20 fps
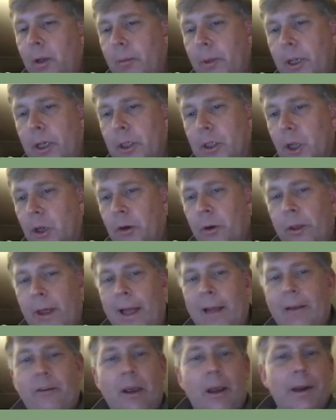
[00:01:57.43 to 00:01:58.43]
because under
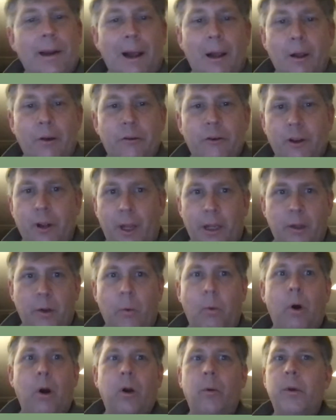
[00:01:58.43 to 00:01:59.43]
that technology, like
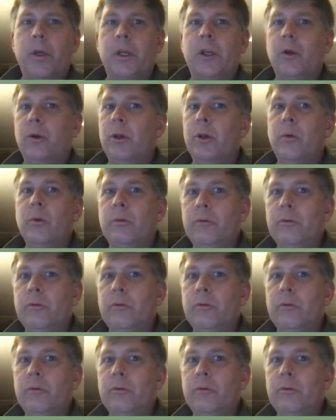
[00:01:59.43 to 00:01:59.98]
the water would kill you.